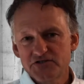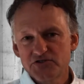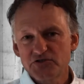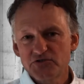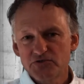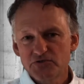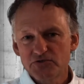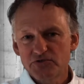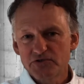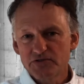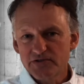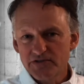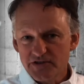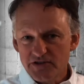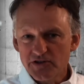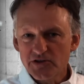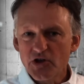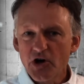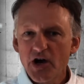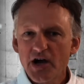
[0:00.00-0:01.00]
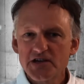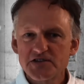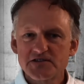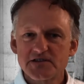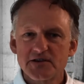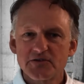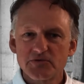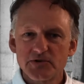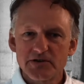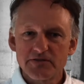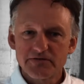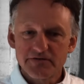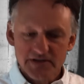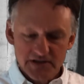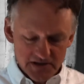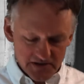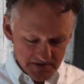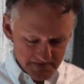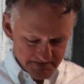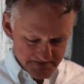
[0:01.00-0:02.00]
to the loss that we
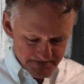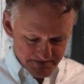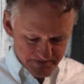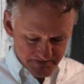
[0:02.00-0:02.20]
feel.